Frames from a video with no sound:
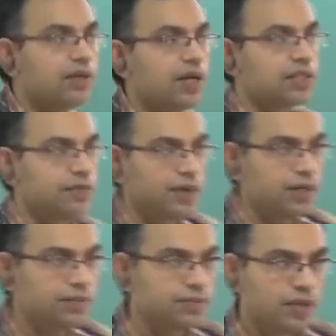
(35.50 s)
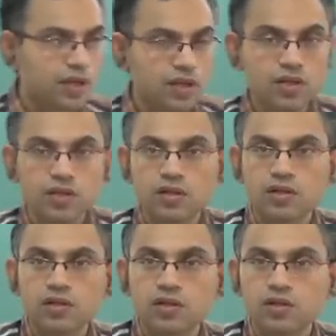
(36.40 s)
transfer
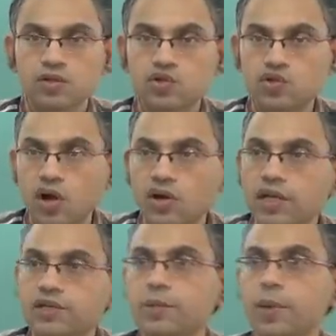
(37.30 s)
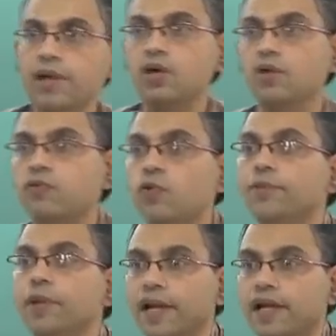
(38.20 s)
strongly depend on fluid
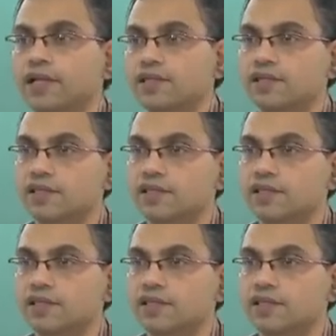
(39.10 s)
mechanics,